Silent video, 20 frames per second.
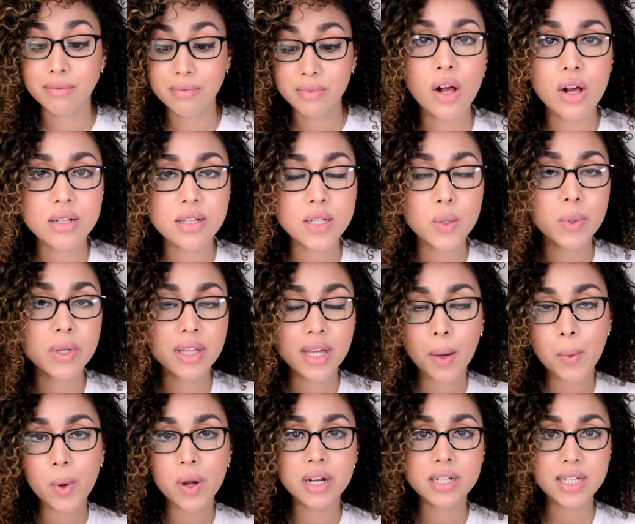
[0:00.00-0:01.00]
Also, one thing I
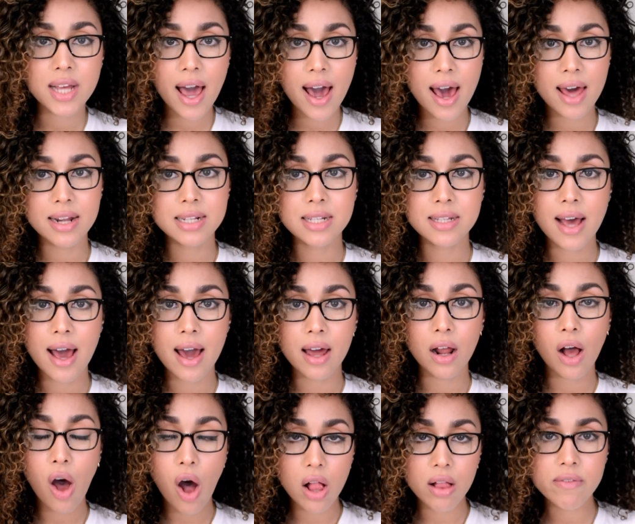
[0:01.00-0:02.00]
wanted to add is that
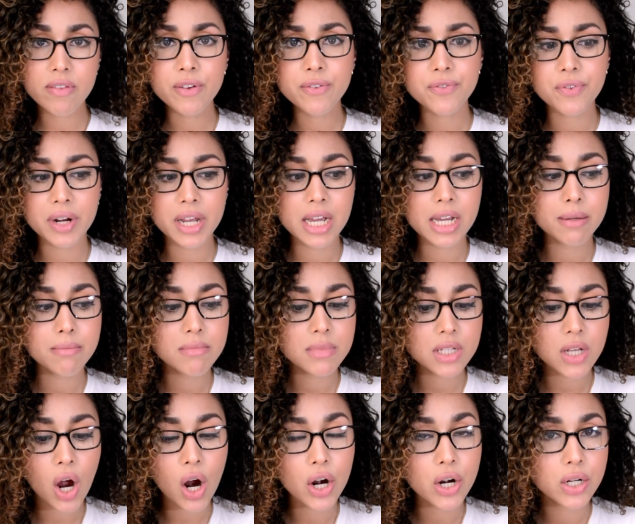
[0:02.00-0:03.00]
all of the frames
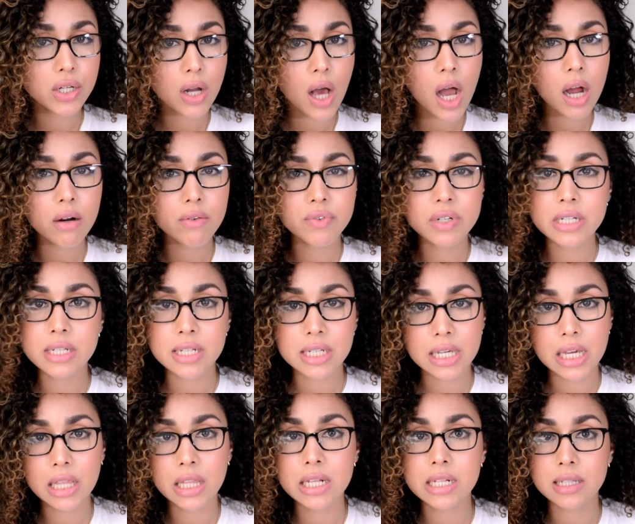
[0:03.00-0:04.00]
are not
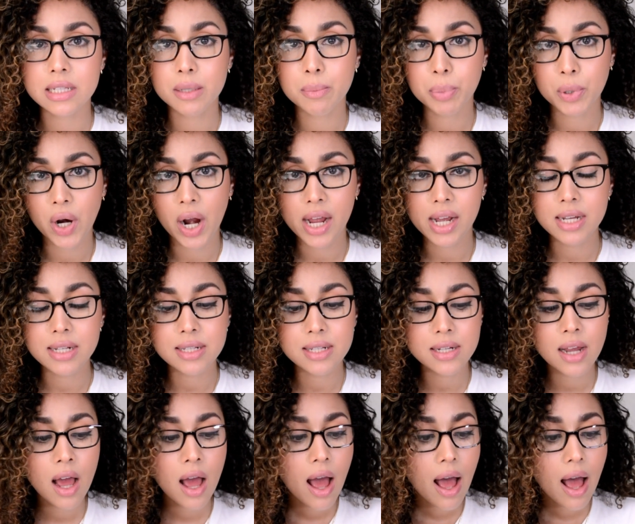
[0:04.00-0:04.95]
ridiculously priced.